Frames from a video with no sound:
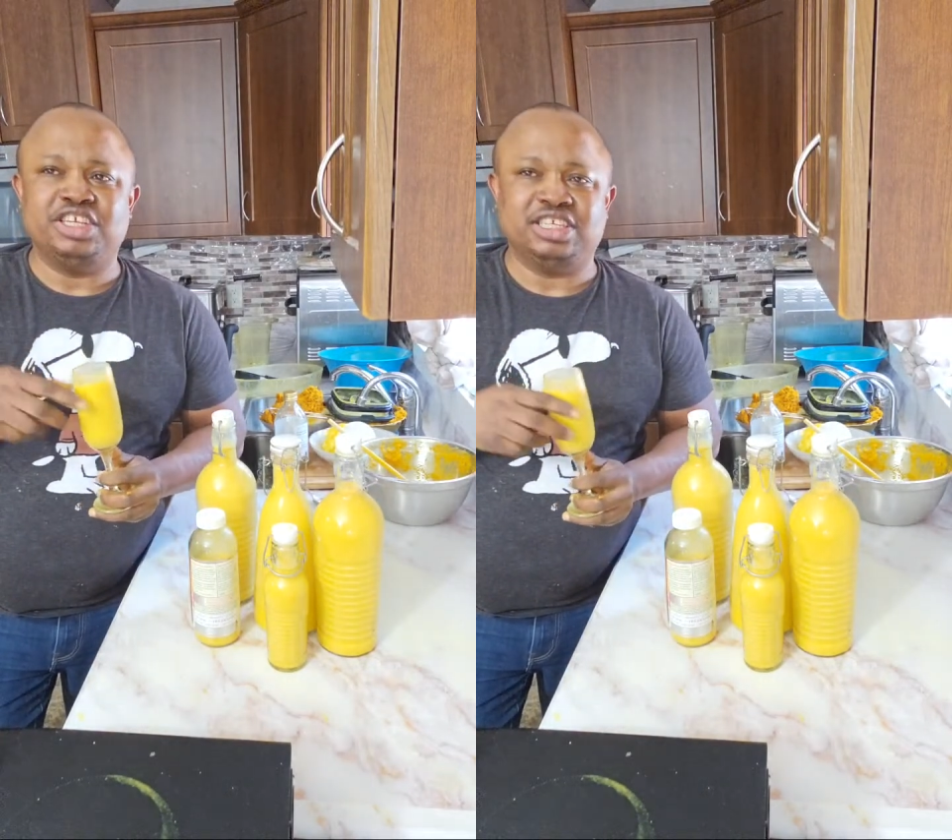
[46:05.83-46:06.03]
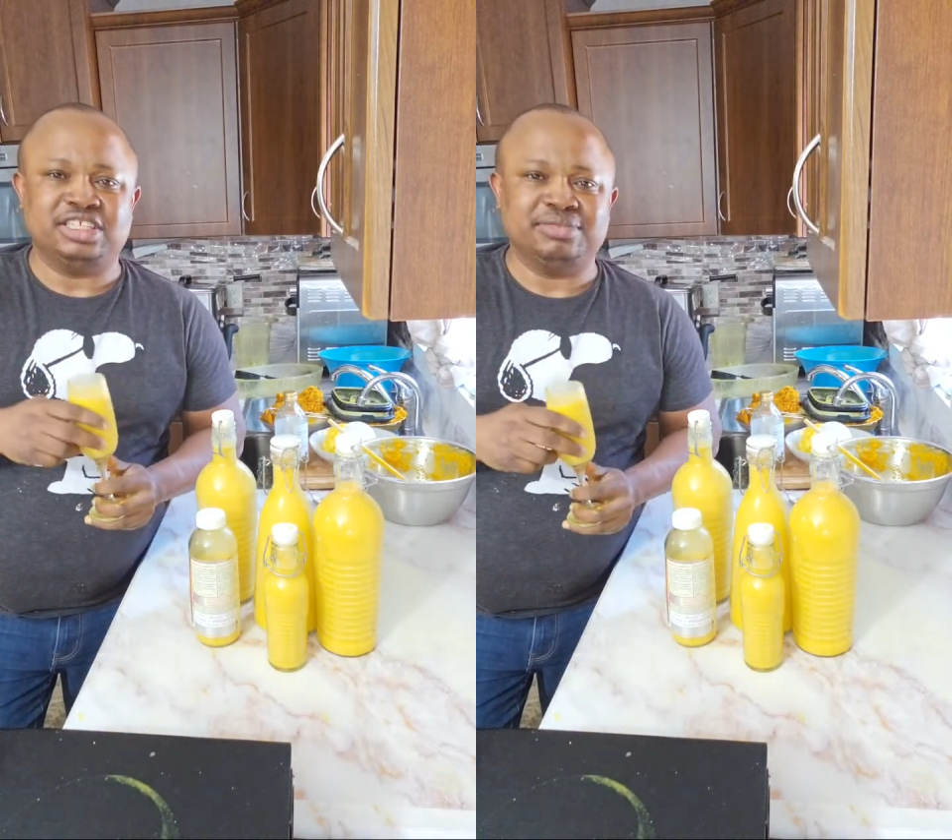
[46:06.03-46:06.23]

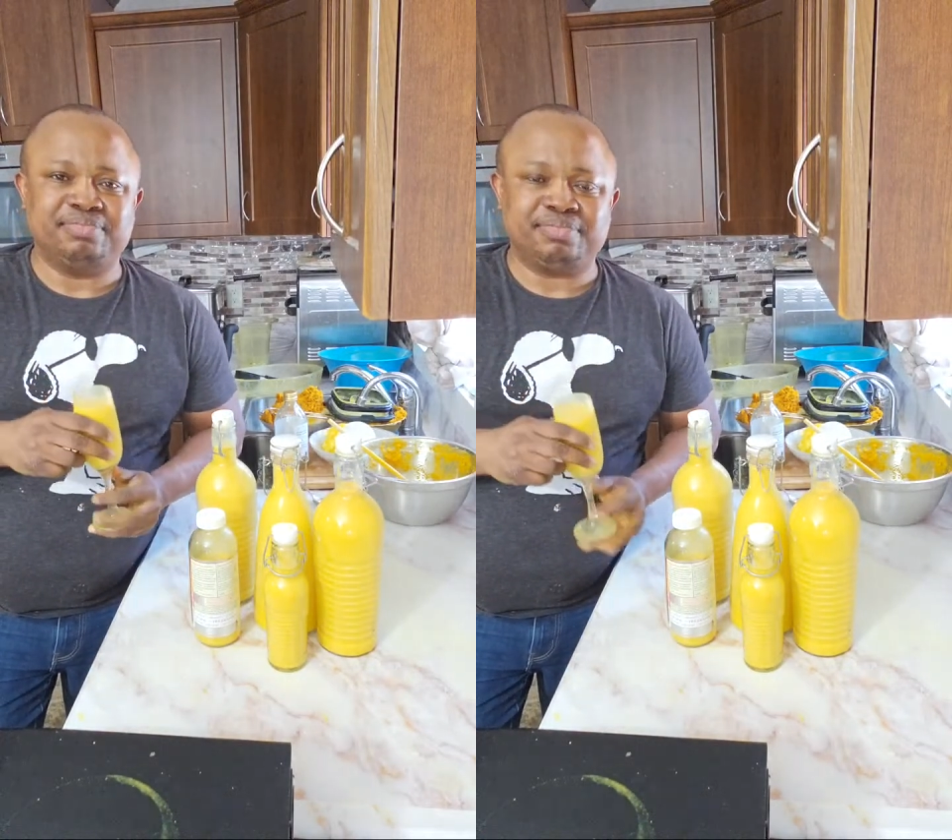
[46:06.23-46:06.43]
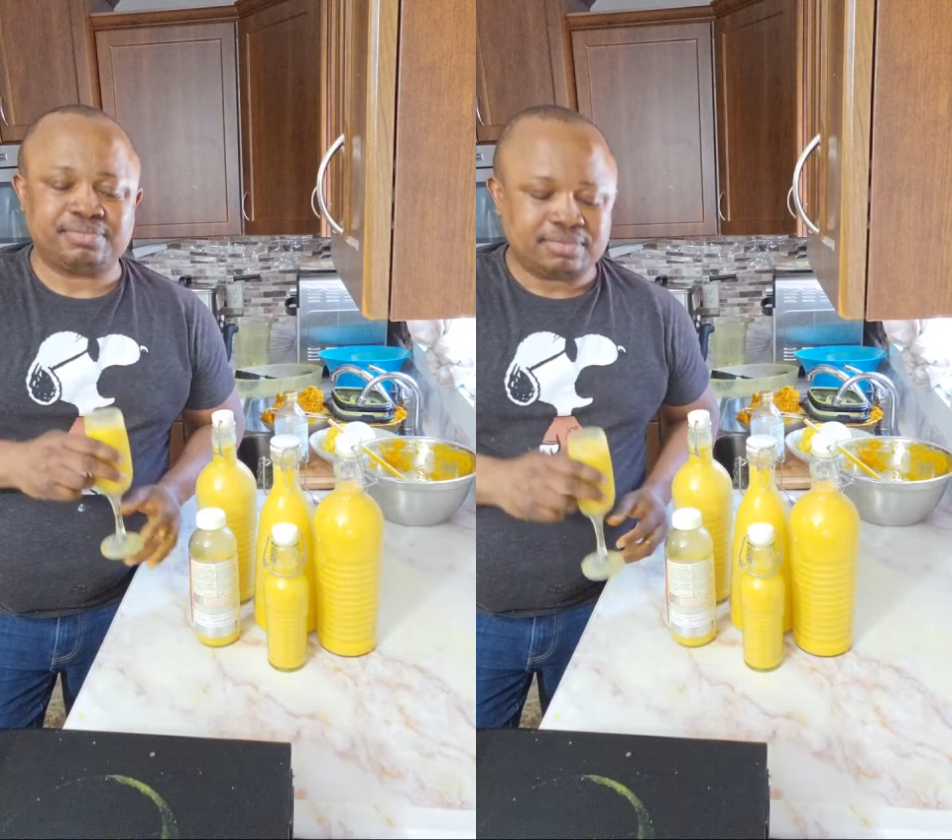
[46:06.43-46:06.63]
it
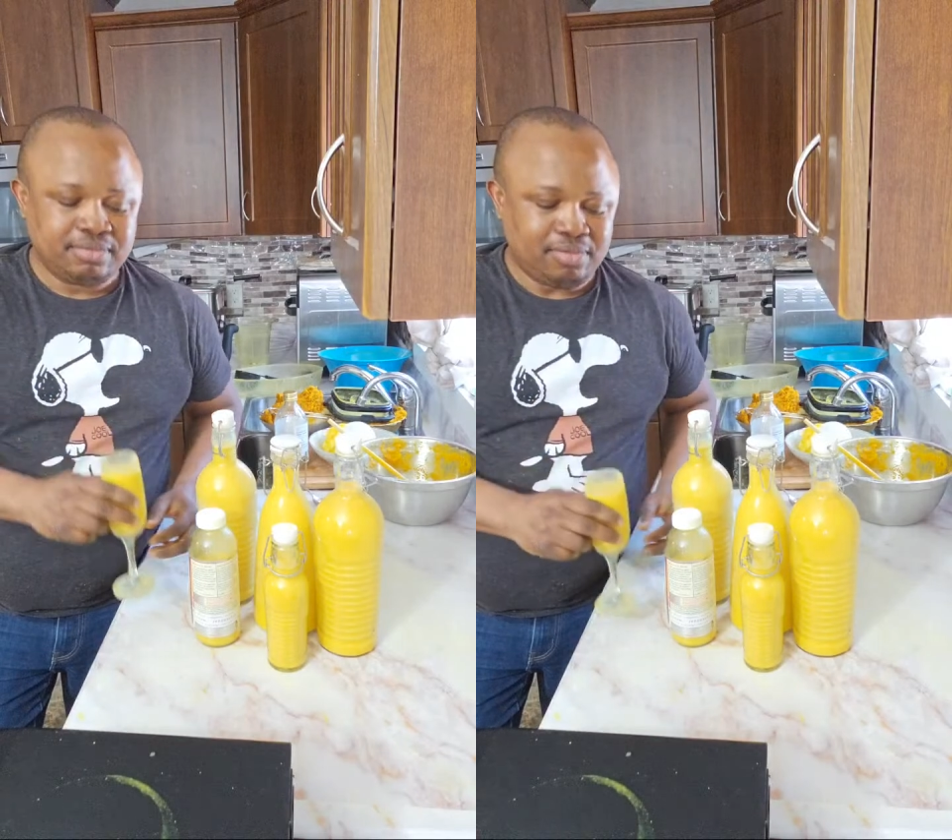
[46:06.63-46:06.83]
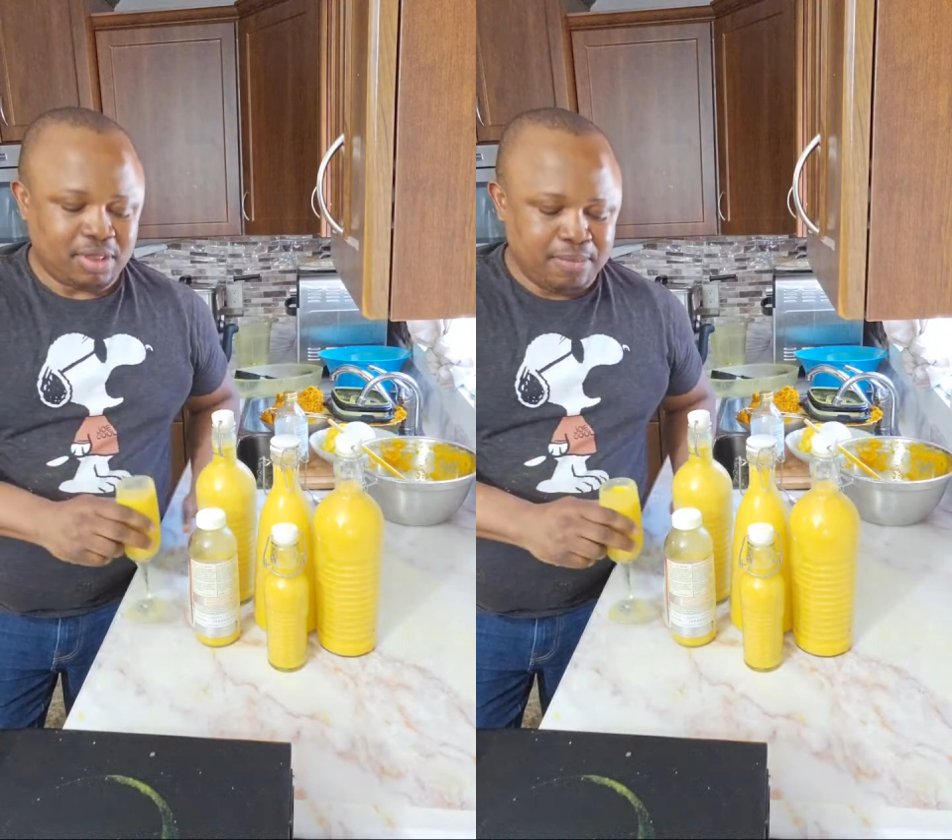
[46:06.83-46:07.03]

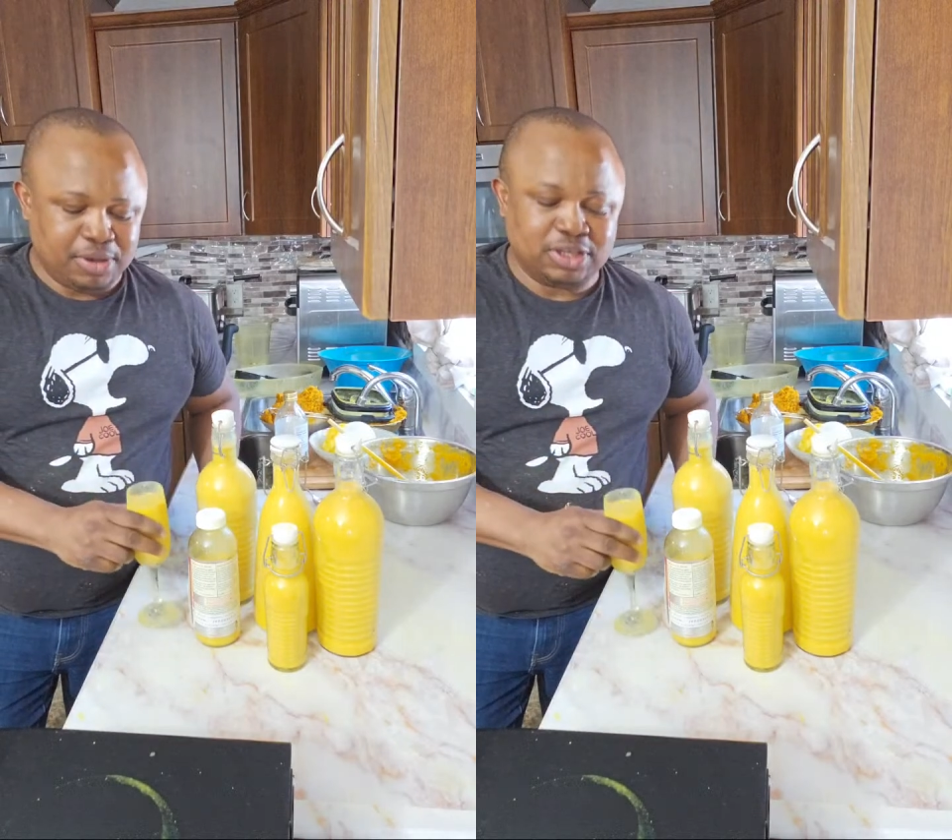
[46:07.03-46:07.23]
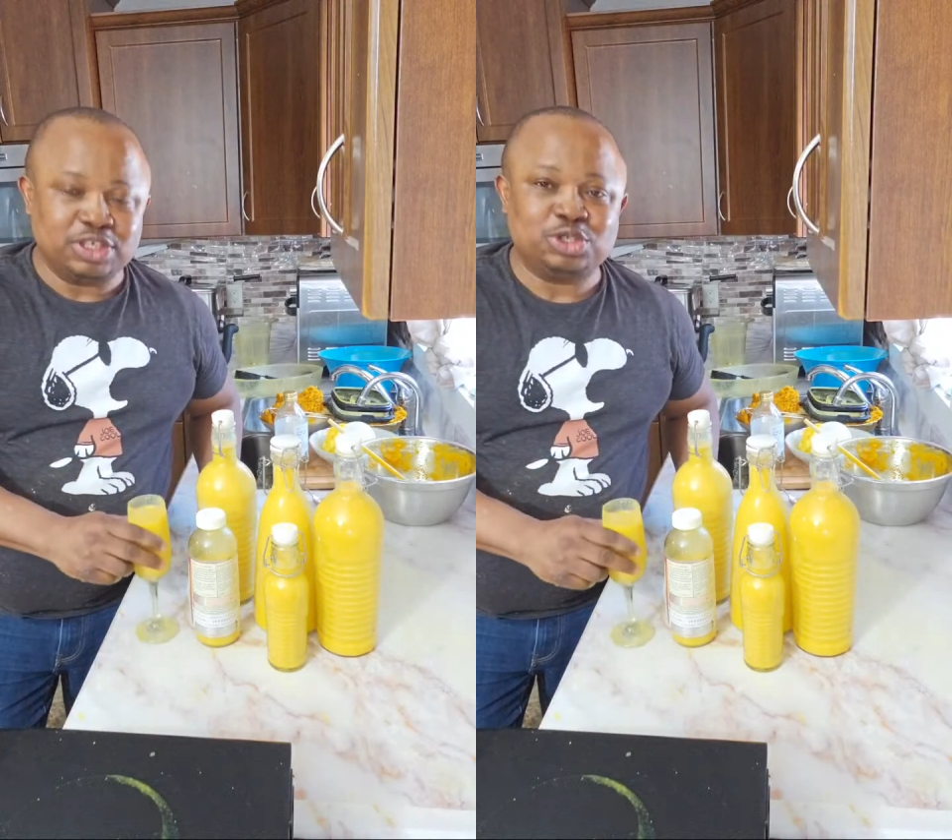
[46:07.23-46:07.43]

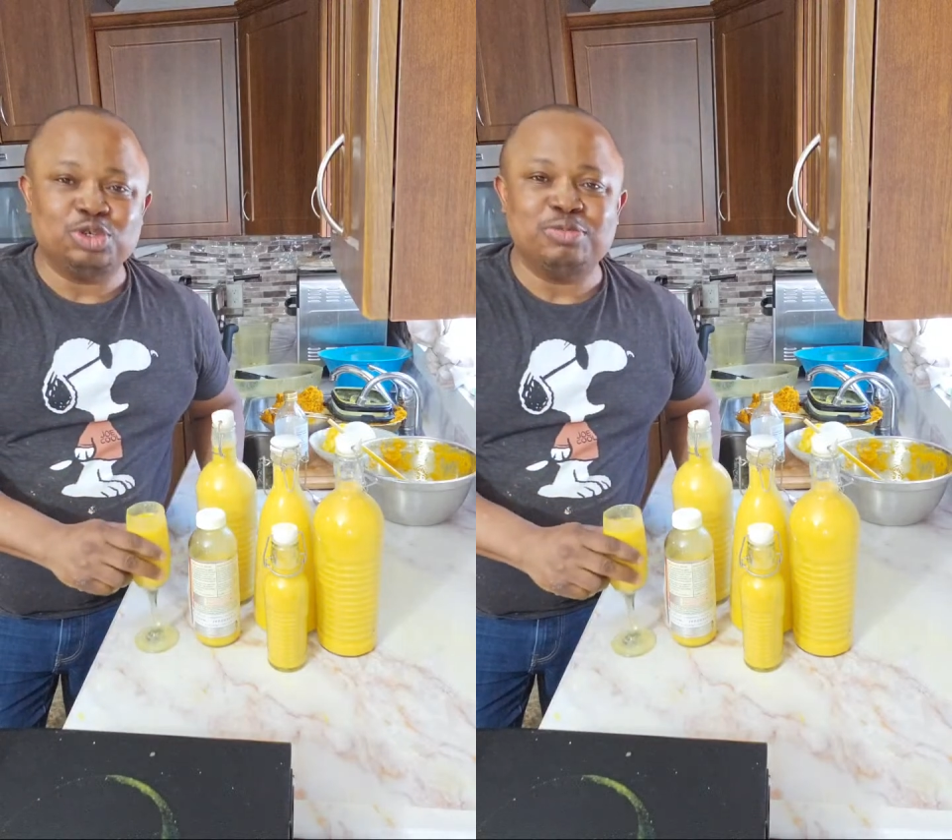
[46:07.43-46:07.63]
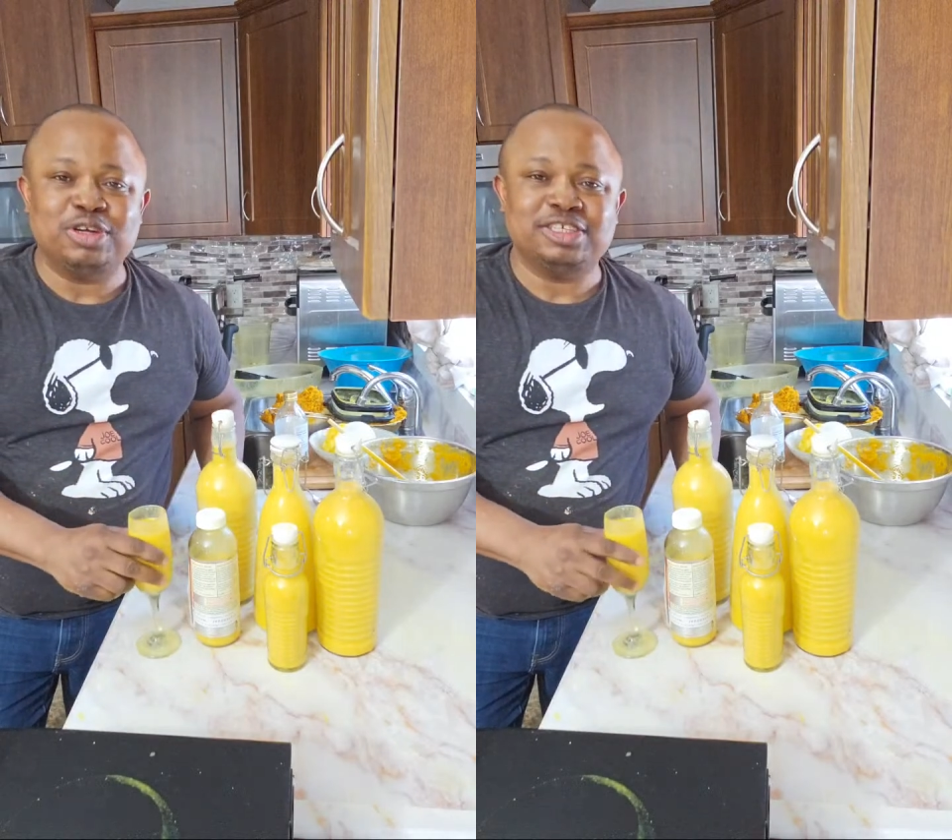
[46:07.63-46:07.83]
because it's too
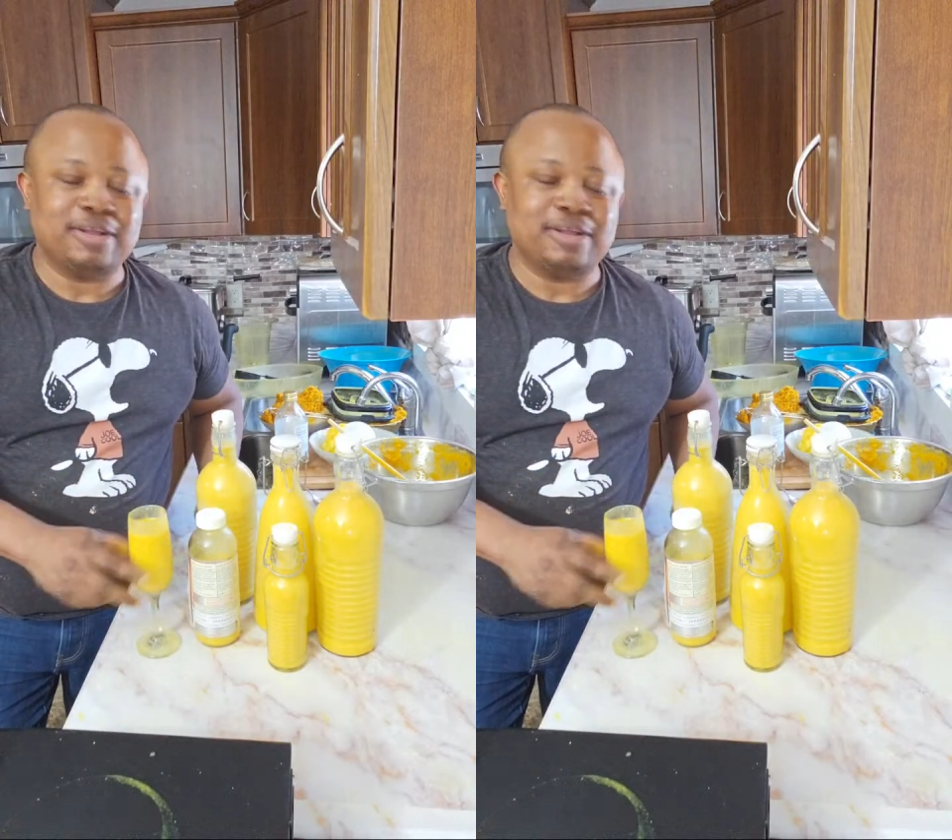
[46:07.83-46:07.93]
much.